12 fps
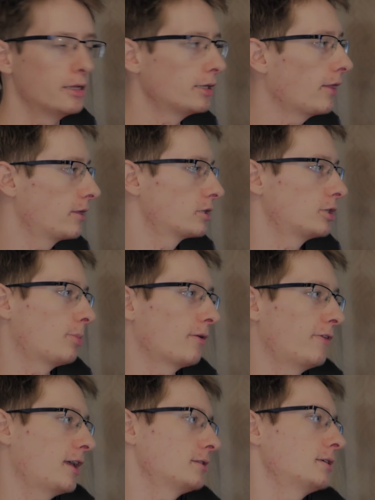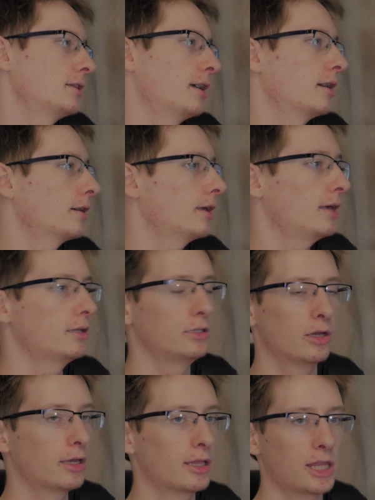Nothing super fancy there, again,
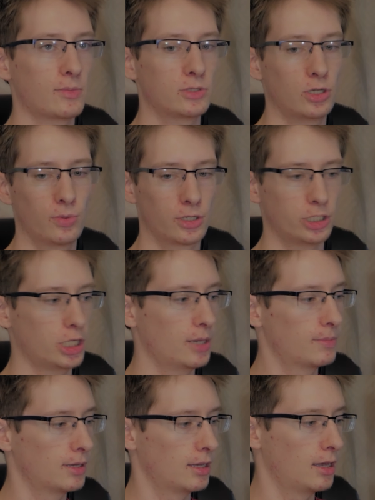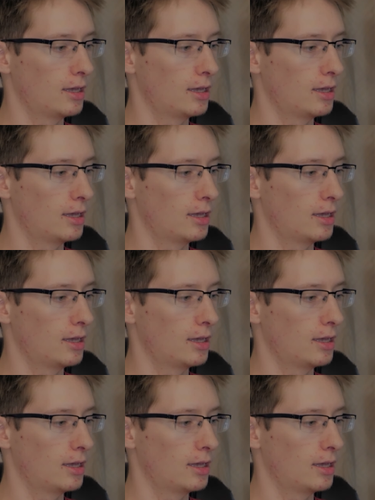you can get them super cheap.